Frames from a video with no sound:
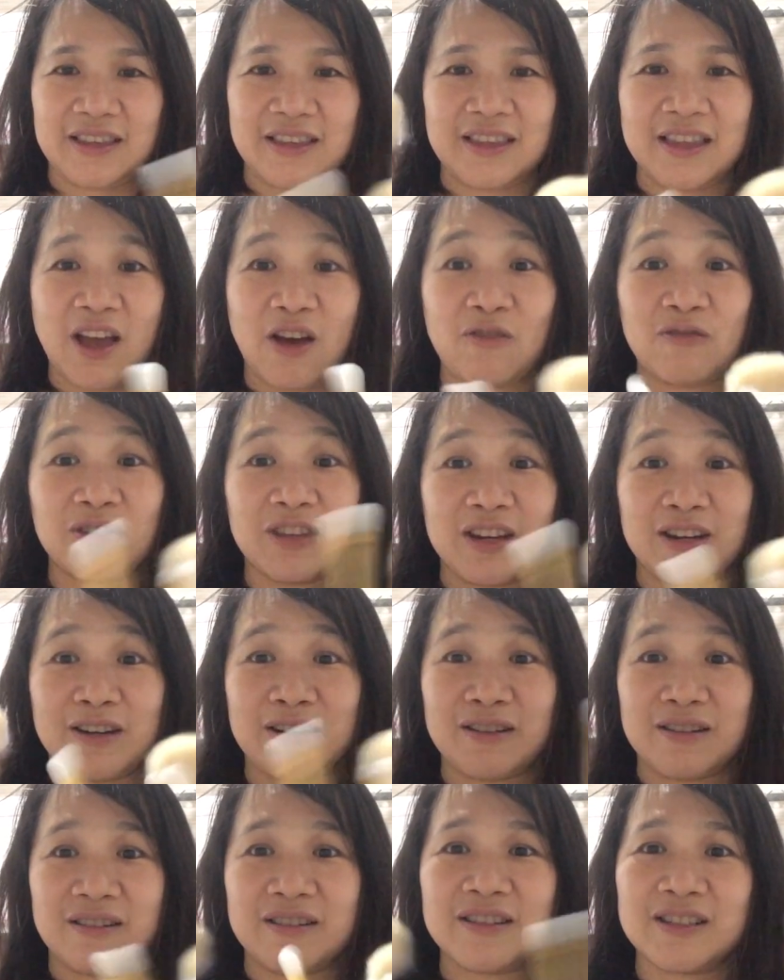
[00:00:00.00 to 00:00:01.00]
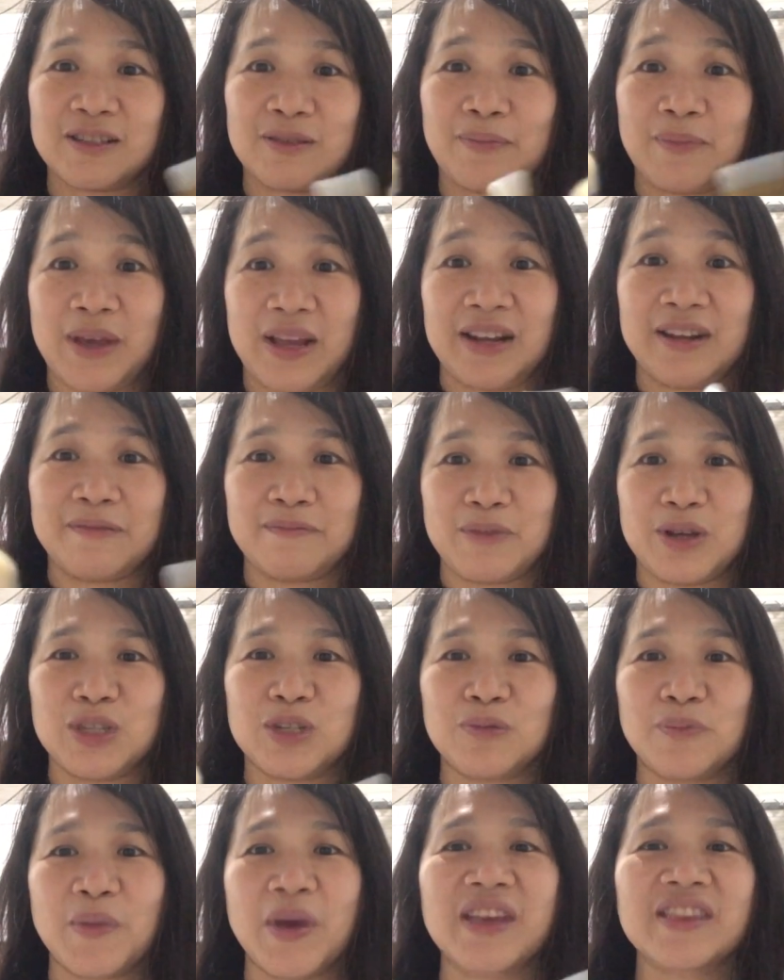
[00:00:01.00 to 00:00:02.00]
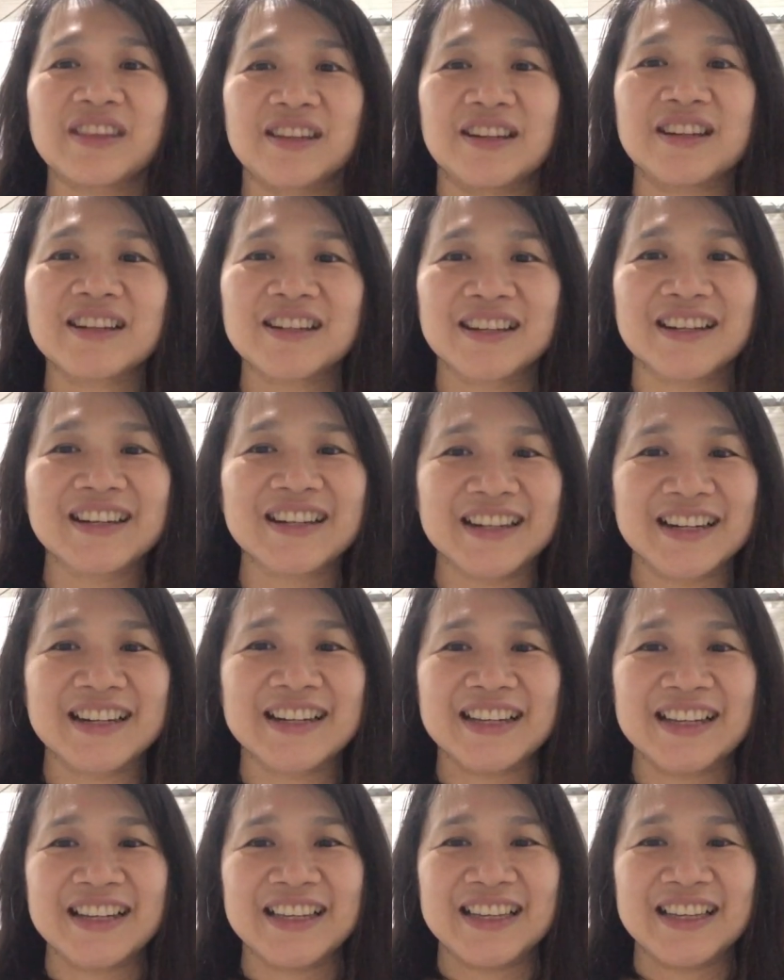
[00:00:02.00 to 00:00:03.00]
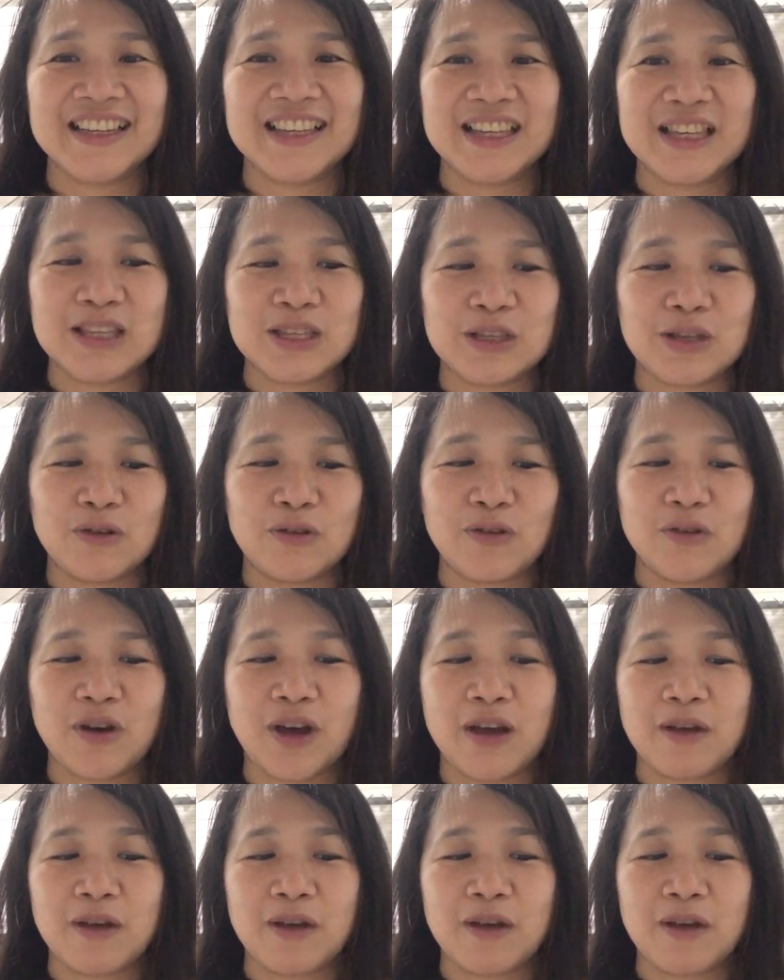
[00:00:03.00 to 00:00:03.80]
now they're smelling much better. So